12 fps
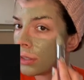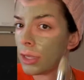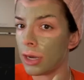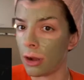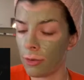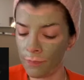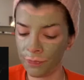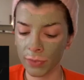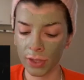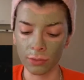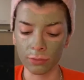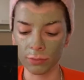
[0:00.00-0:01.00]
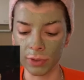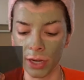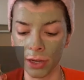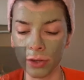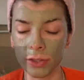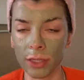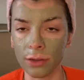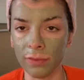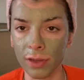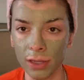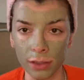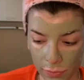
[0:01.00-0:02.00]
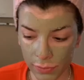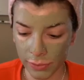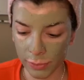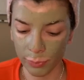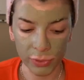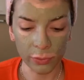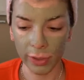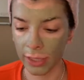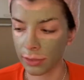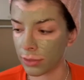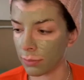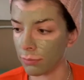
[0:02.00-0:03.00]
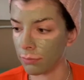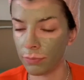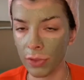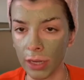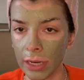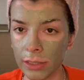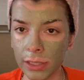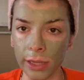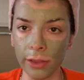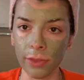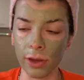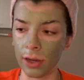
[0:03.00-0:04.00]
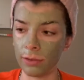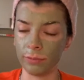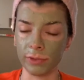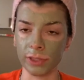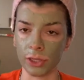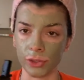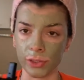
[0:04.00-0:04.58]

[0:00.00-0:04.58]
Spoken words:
you know, getting on TV and spewing some things that he thought was such a